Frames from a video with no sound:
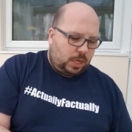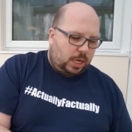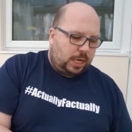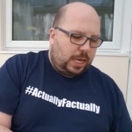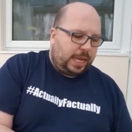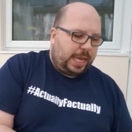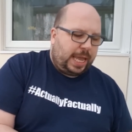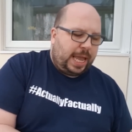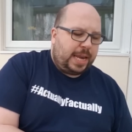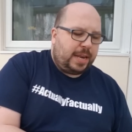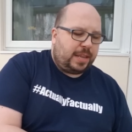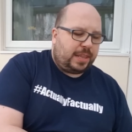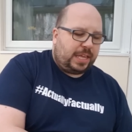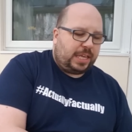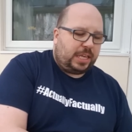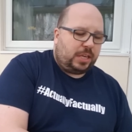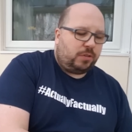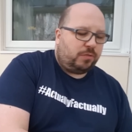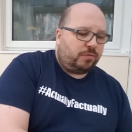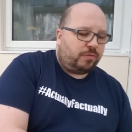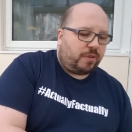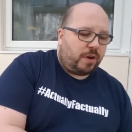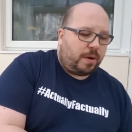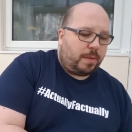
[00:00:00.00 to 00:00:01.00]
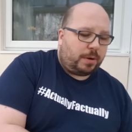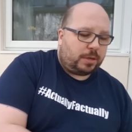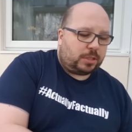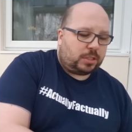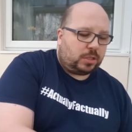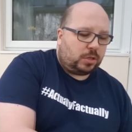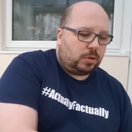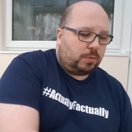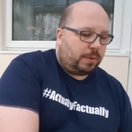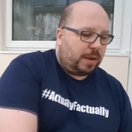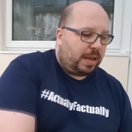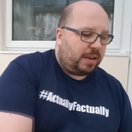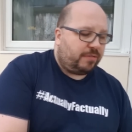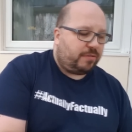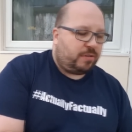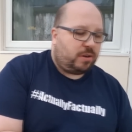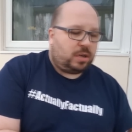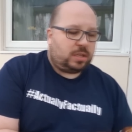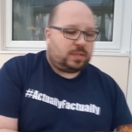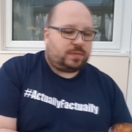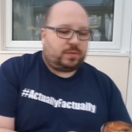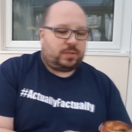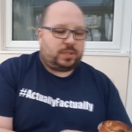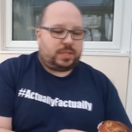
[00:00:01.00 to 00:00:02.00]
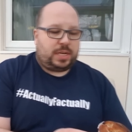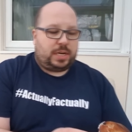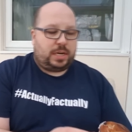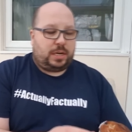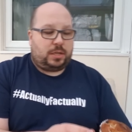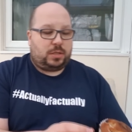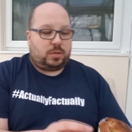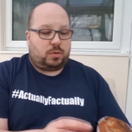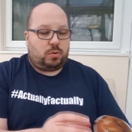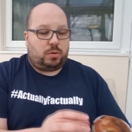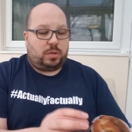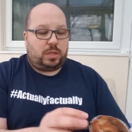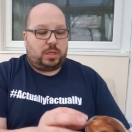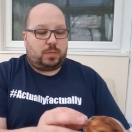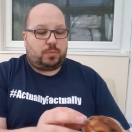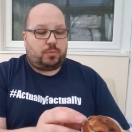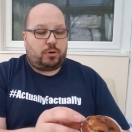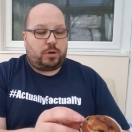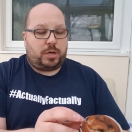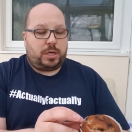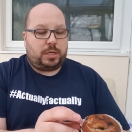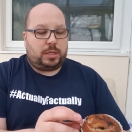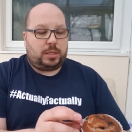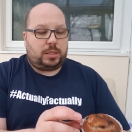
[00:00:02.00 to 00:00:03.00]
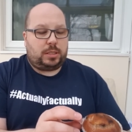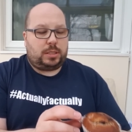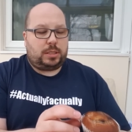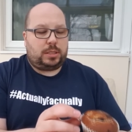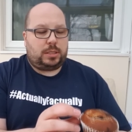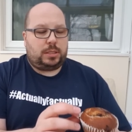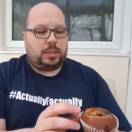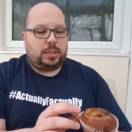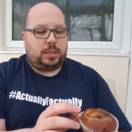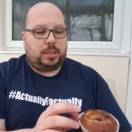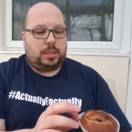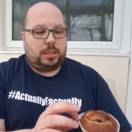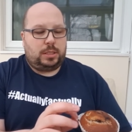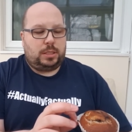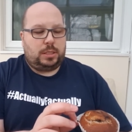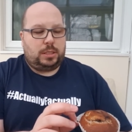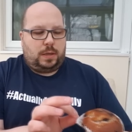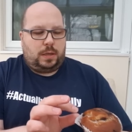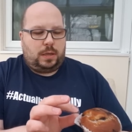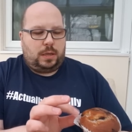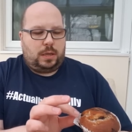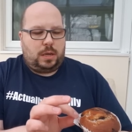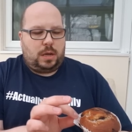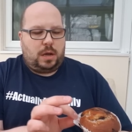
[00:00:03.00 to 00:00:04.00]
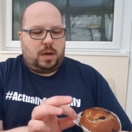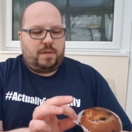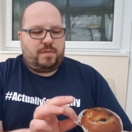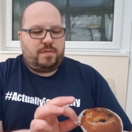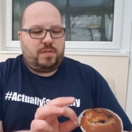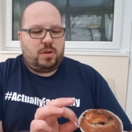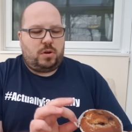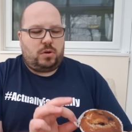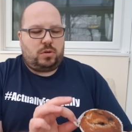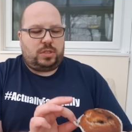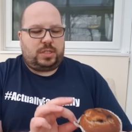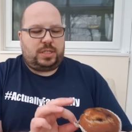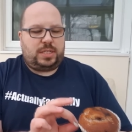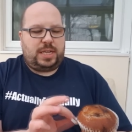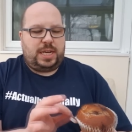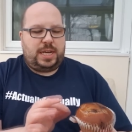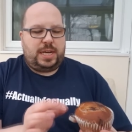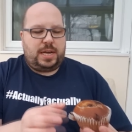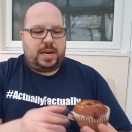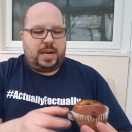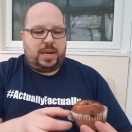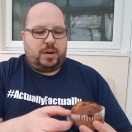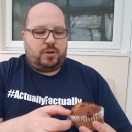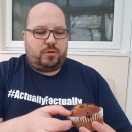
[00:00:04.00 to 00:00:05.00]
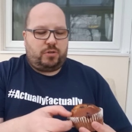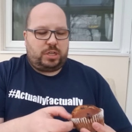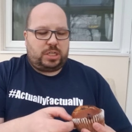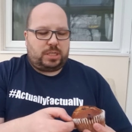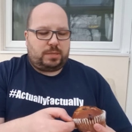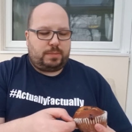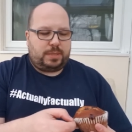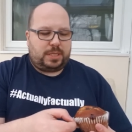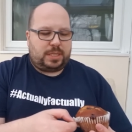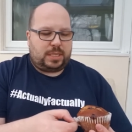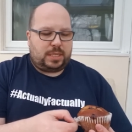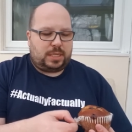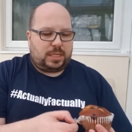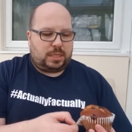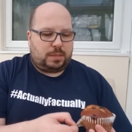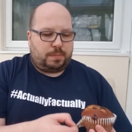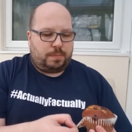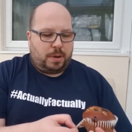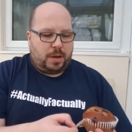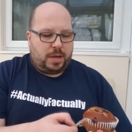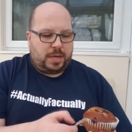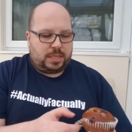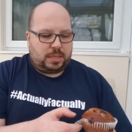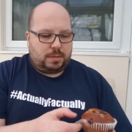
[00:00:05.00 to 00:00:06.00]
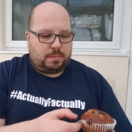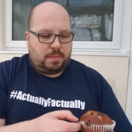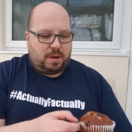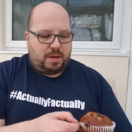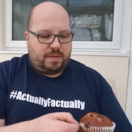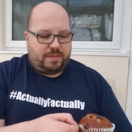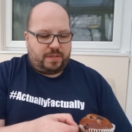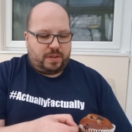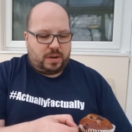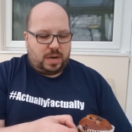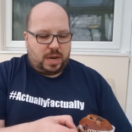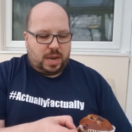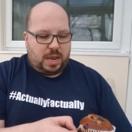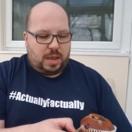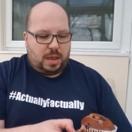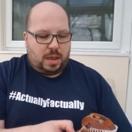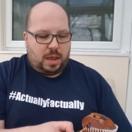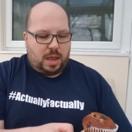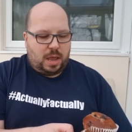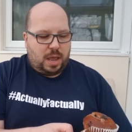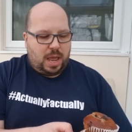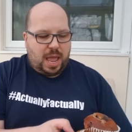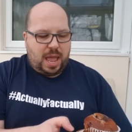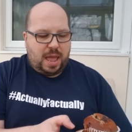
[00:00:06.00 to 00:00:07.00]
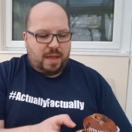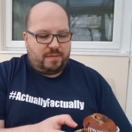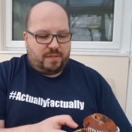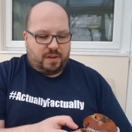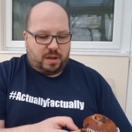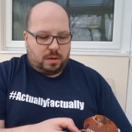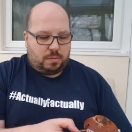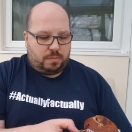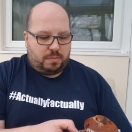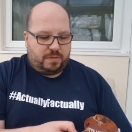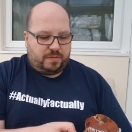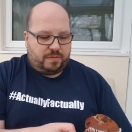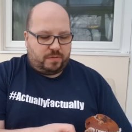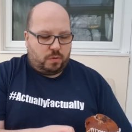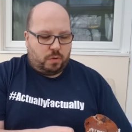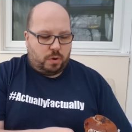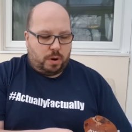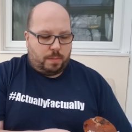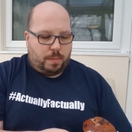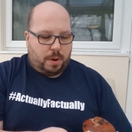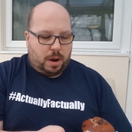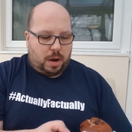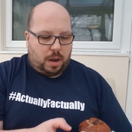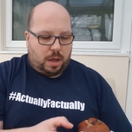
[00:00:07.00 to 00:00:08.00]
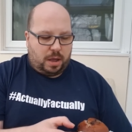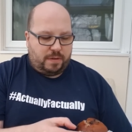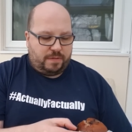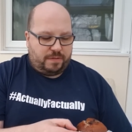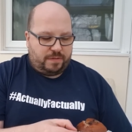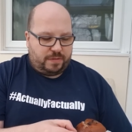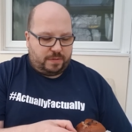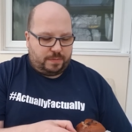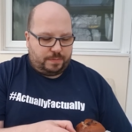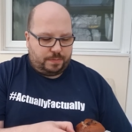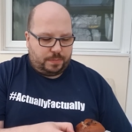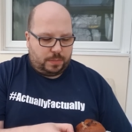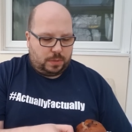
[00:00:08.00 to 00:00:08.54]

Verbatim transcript: Again, thank you very much to Blackfriars for sending us all of these products. I've not seen a Christmas spiced muffin ever before in my life.